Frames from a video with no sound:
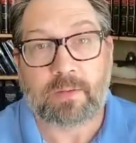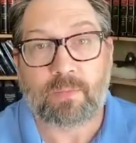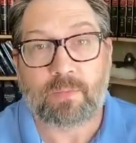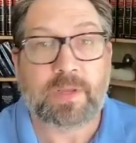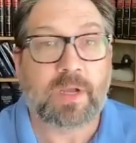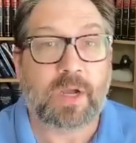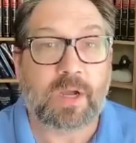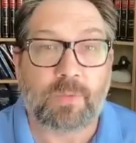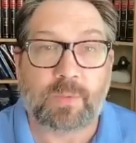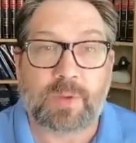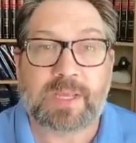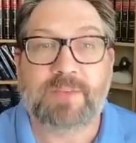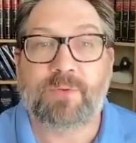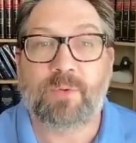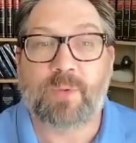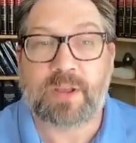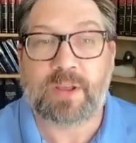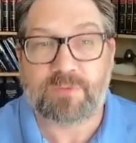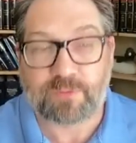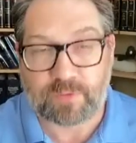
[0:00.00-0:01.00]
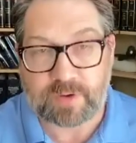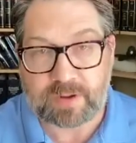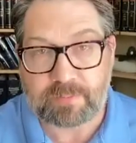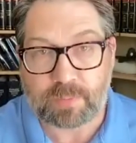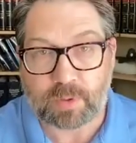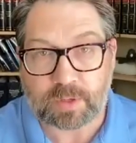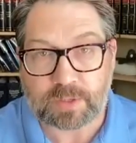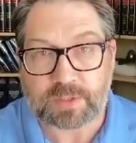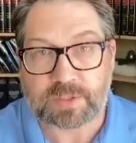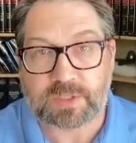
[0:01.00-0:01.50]
We give away free
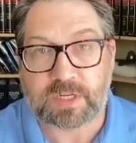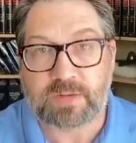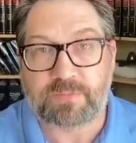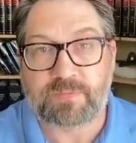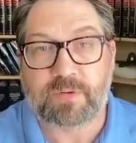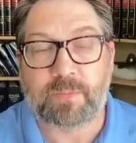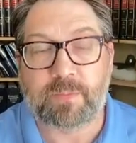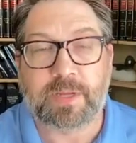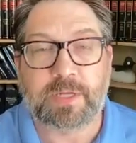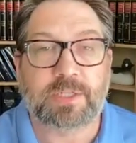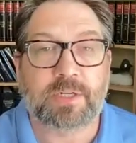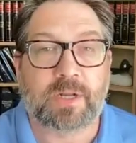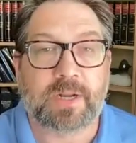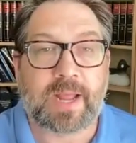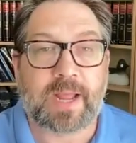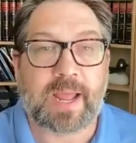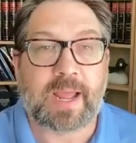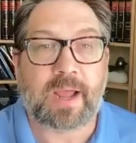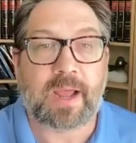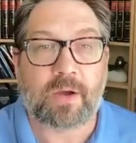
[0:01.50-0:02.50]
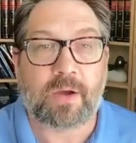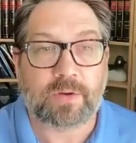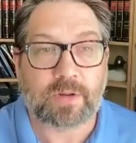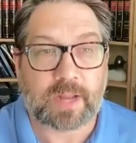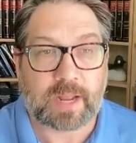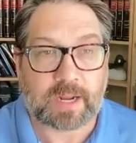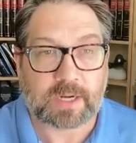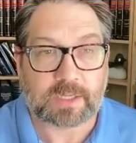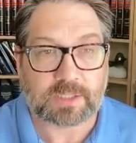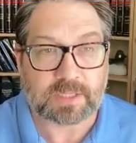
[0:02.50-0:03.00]
books and information on how
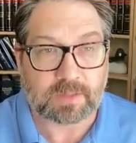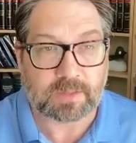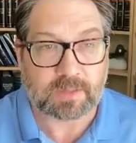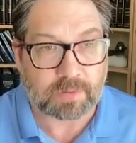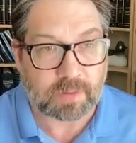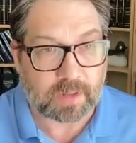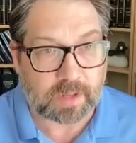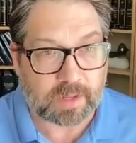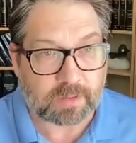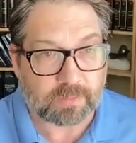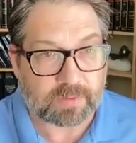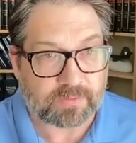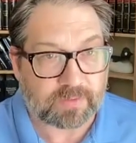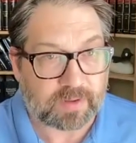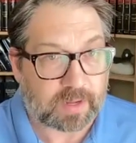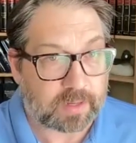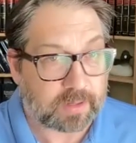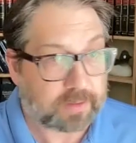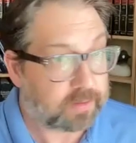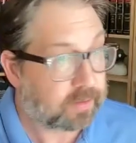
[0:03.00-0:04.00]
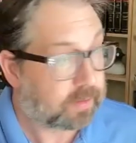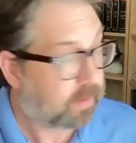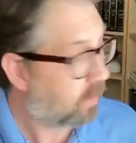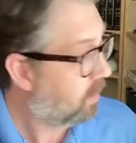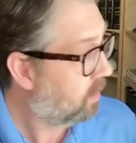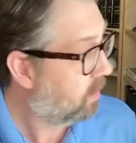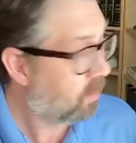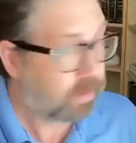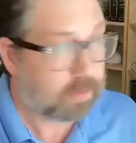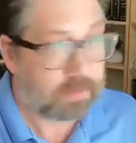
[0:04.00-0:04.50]
to actually apply. We've got,
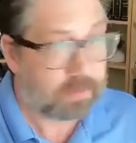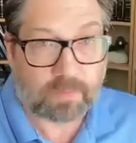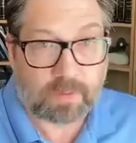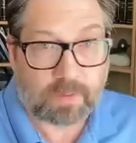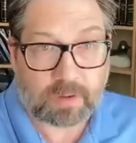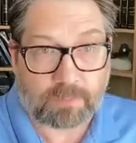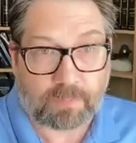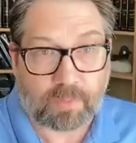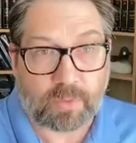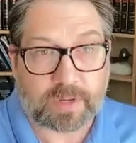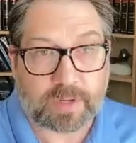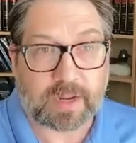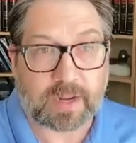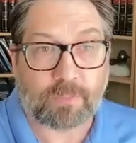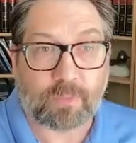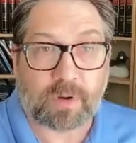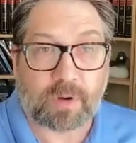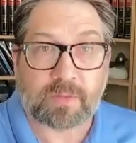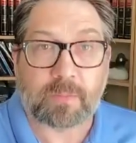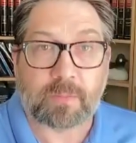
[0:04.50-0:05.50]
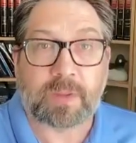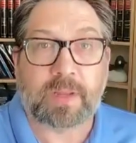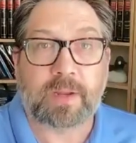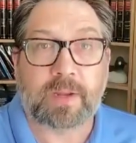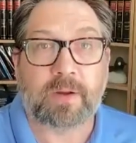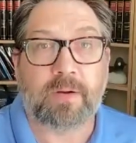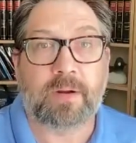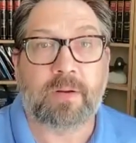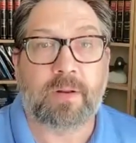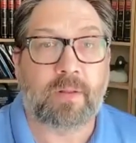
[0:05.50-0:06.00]
I'm pointing at one of them
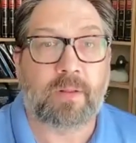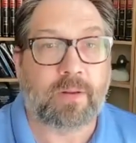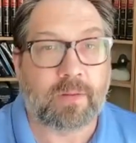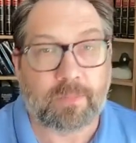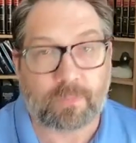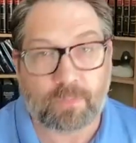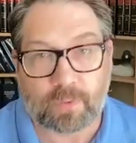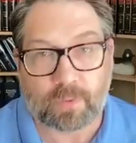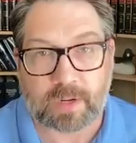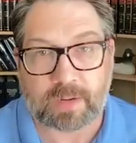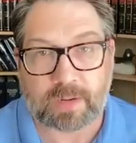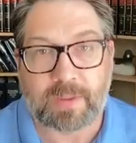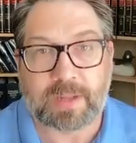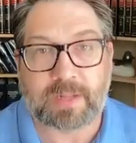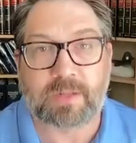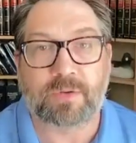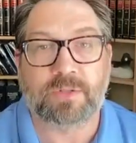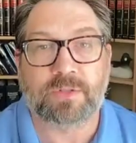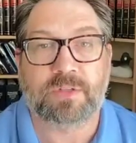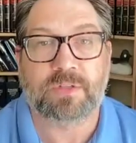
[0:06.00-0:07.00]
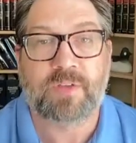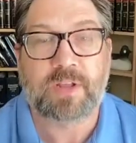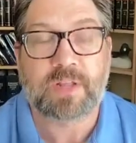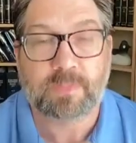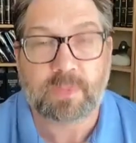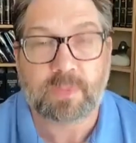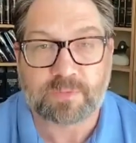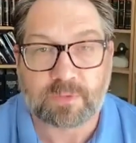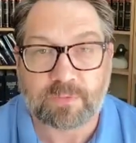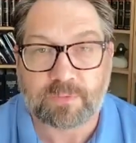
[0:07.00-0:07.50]
here, and we're going to make those
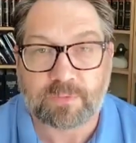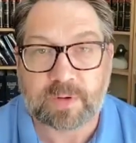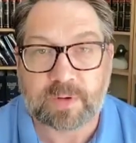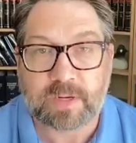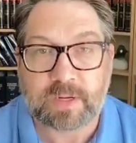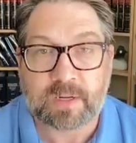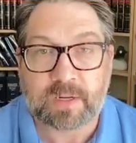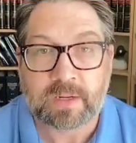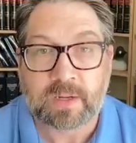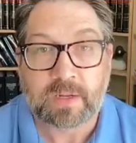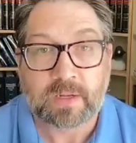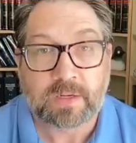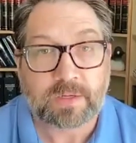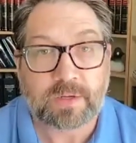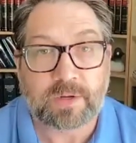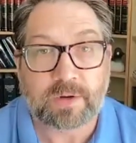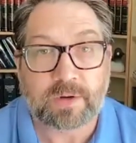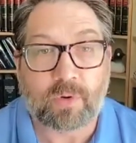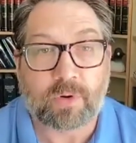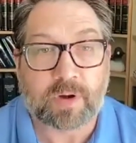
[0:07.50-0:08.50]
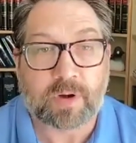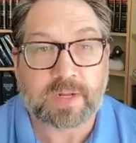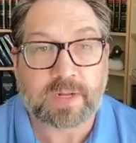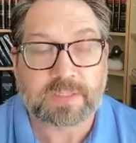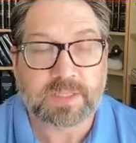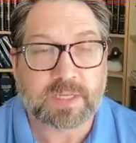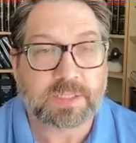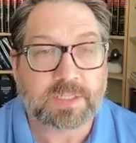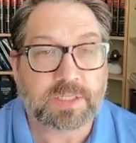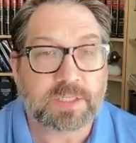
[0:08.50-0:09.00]
available for free to your
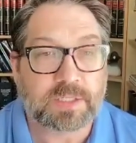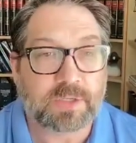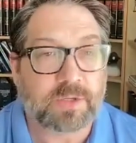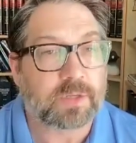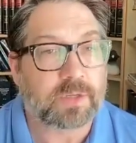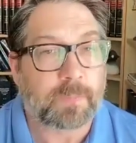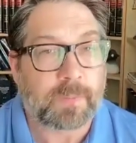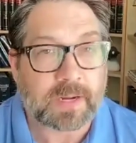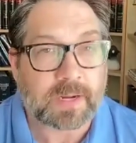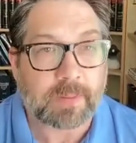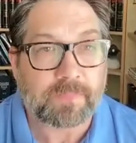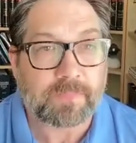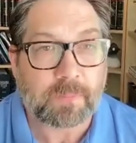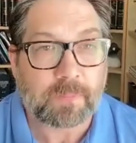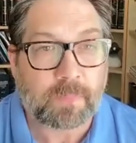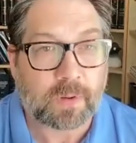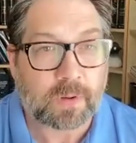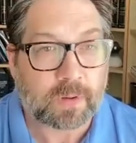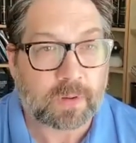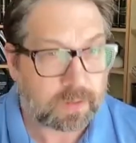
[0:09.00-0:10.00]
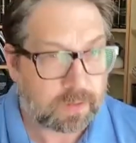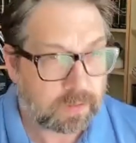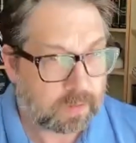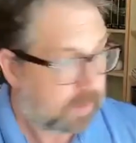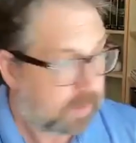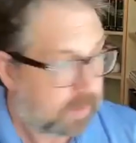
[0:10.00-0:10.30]
organization. So you could pick up the book.